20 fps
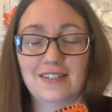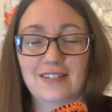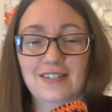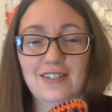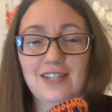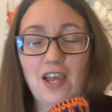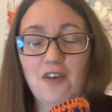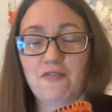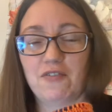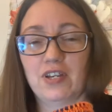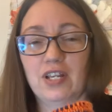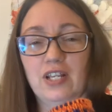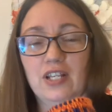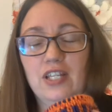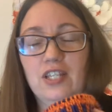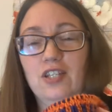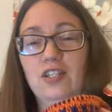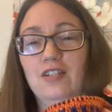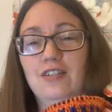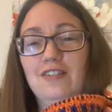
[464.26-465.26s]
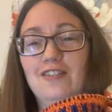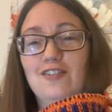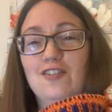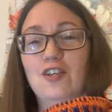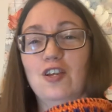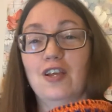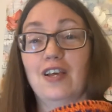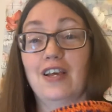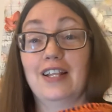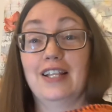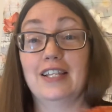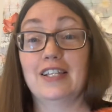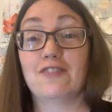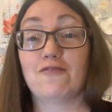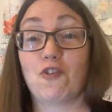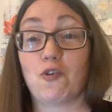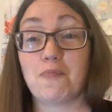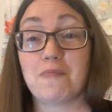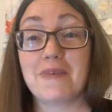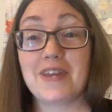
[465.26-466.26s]
definitely, at least
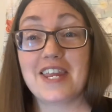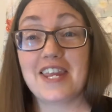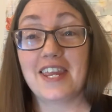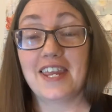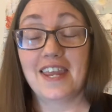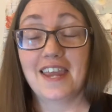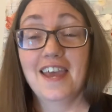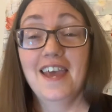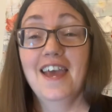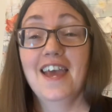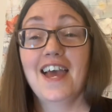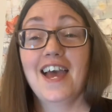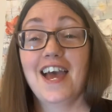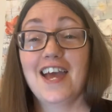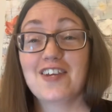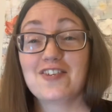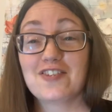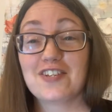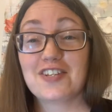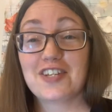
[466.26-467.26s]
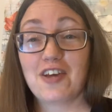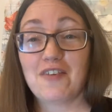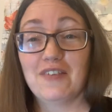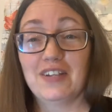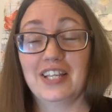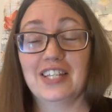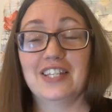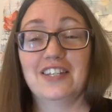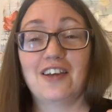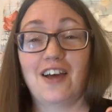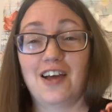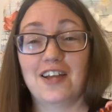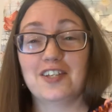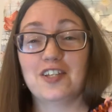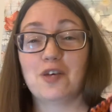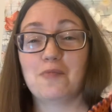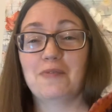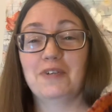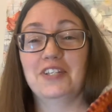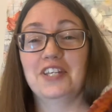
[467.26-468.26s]
for me, I should definitely not
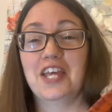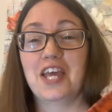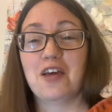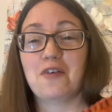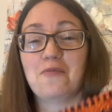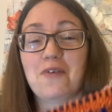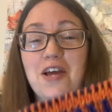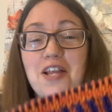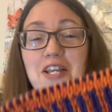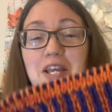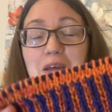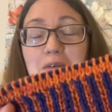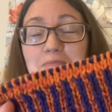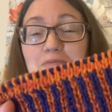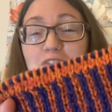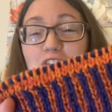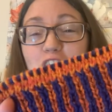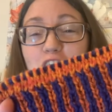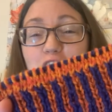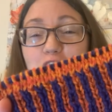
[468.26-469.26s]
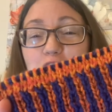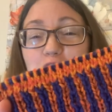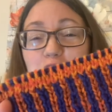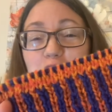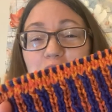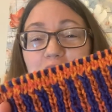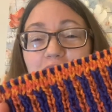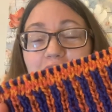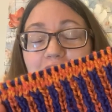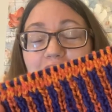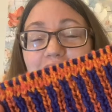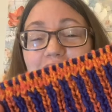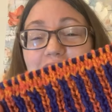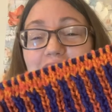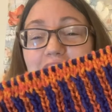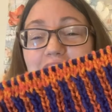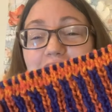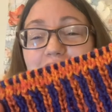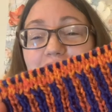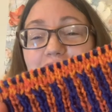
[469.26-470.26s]
double knit when I'm tired, because
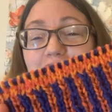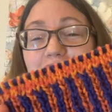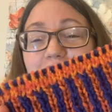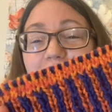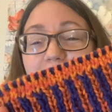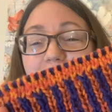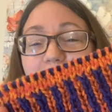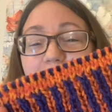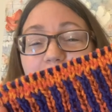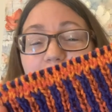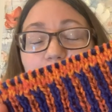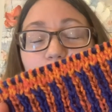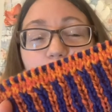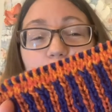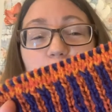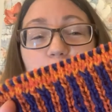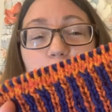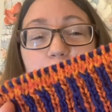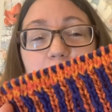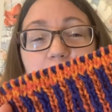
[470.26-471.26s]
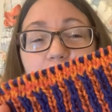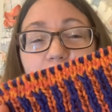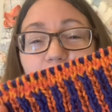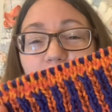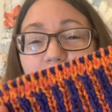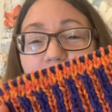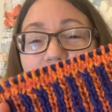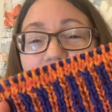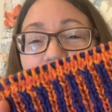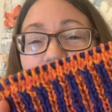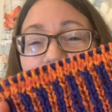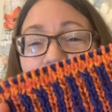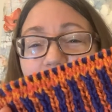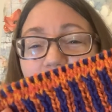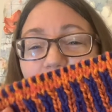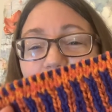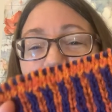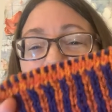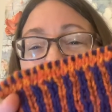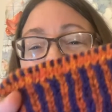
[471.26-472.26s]
that is just a recipe for
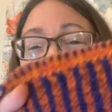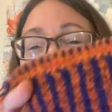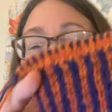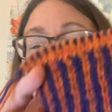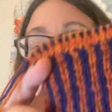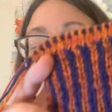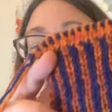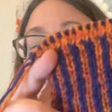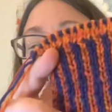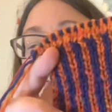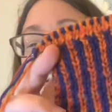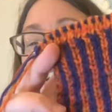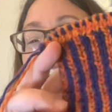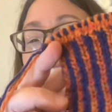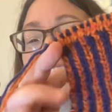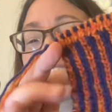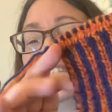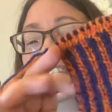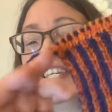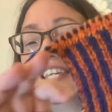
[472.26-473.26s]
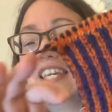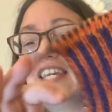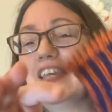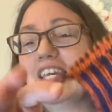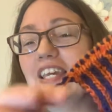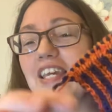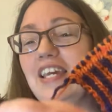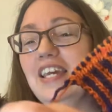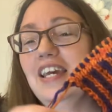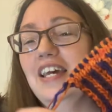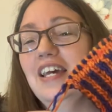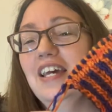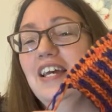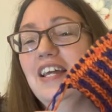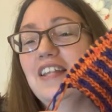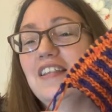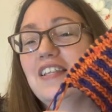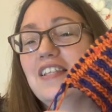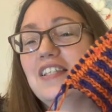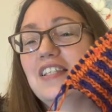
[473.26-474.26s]
disaster. So as you can see,
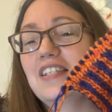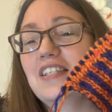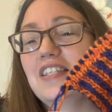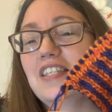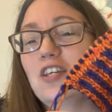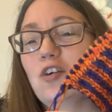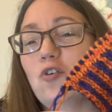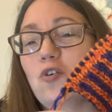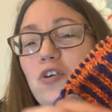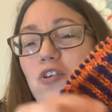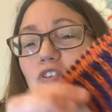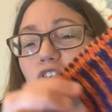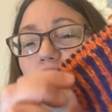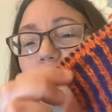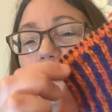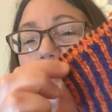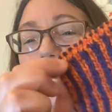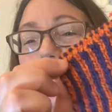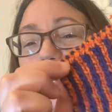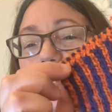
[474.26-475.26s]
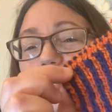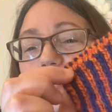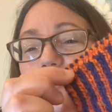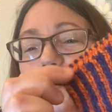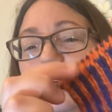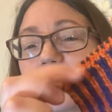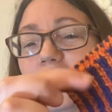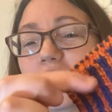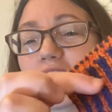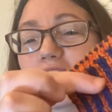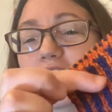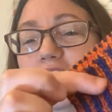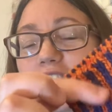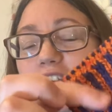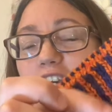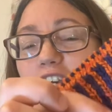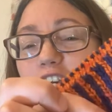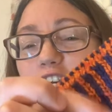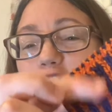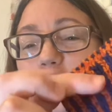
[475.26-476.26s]
this is the orange side
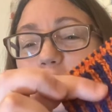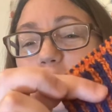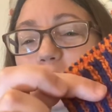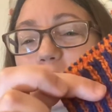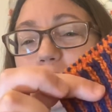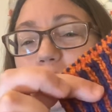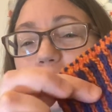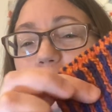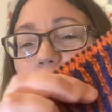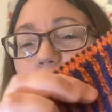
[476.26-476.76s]
with blue